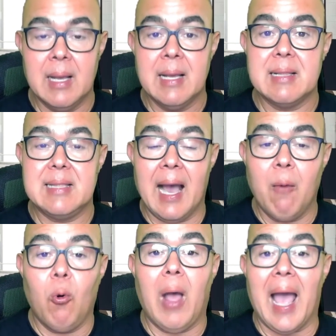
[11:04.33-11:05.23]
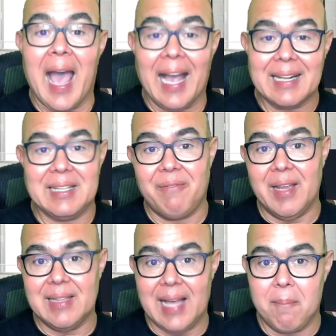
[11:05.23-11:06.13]
that will
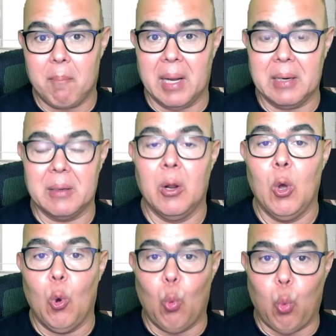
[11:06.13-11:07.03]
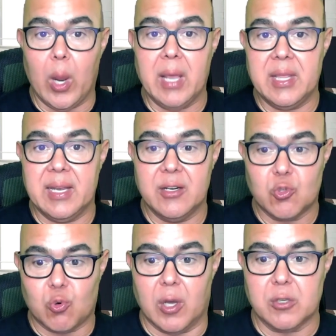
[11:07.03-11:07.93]
activate that button within
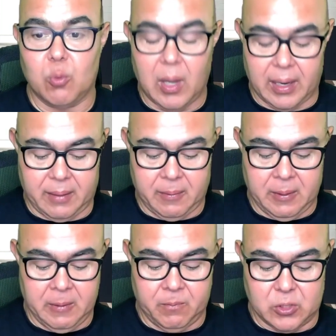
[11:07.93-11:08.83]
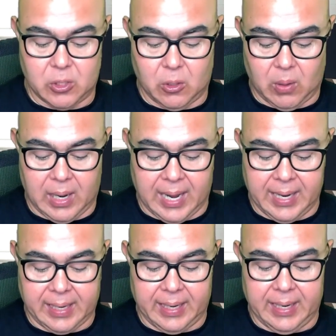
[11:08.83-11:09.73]
Trust Wallet. So
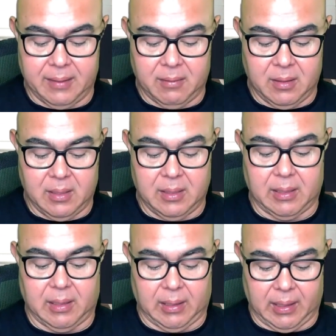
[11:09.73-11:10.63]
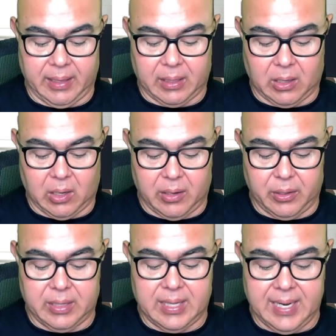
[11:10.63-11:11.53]
I can click
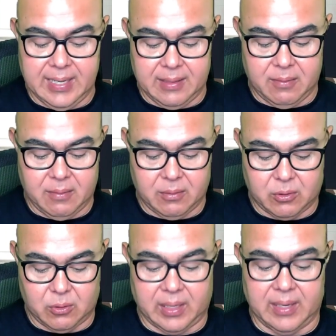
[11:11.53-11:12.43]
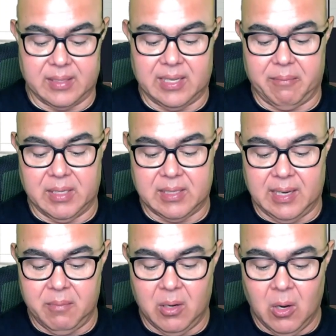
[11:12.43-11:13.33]
on that to kind of save me
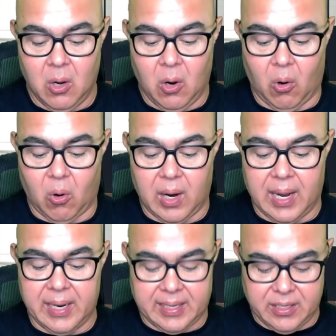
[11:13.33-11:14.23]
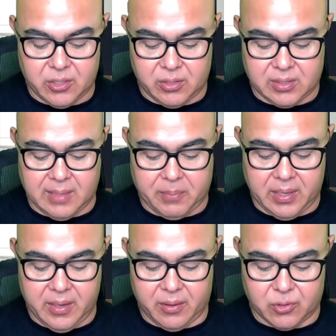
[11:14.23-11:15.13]
time, or I can just type it
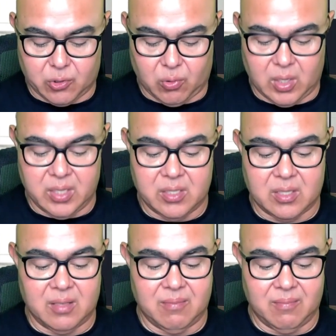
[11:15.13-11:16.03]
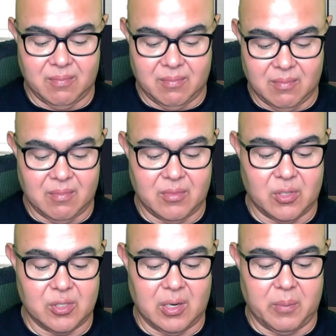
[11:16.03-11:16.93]
here, trust.
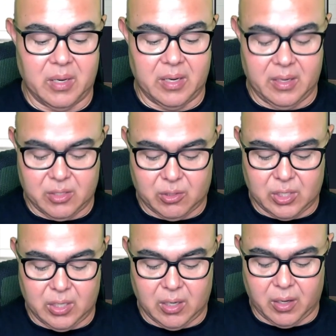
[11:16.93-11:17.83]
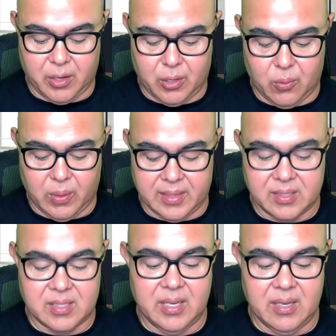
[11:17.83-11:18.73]
So it's gonna be
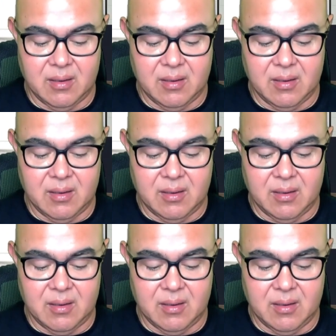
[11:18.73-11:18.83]
TRUST,